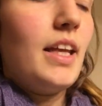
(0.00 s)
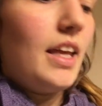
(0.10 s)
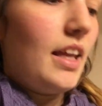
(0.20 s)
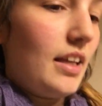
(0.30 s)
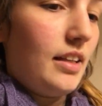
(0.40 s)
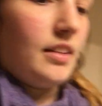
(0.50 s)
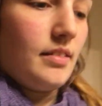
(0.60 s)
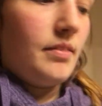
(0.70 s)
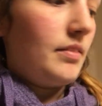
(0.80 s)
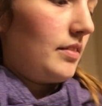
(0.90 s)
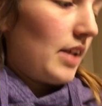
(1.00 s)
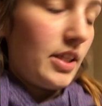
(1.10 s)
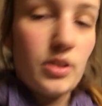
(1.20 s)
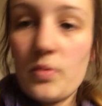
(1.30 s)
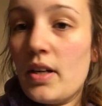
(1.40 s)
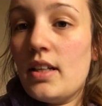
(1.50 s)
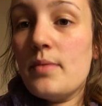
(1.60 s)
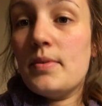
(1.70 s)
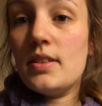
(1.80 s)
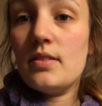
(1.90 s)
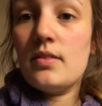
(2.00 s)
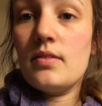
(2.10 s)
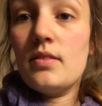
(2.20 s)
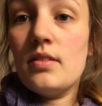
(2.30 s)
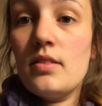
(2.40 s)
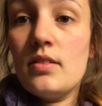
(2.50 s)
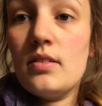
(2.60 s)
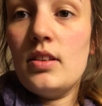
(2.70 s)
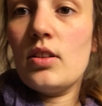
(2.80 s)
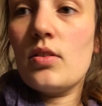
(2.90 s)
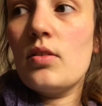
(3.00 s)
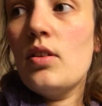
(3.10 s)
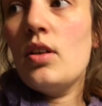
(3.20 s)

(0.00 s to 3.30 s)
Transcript: and I just wanted him to, you know,